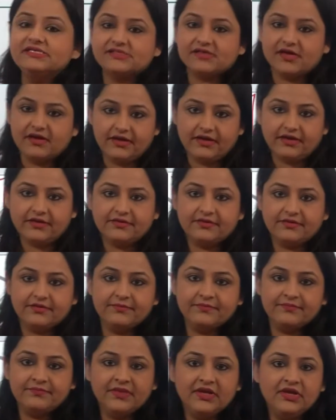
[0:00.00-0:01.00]
is correct.
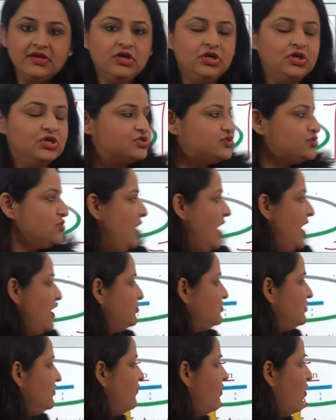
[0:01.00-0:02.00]
So
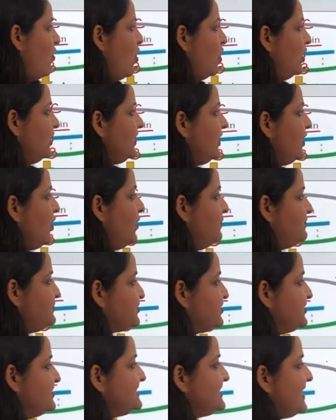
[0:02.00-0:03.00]
out of all the
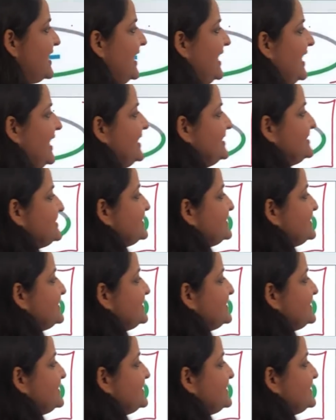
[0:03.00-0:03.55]
options, A,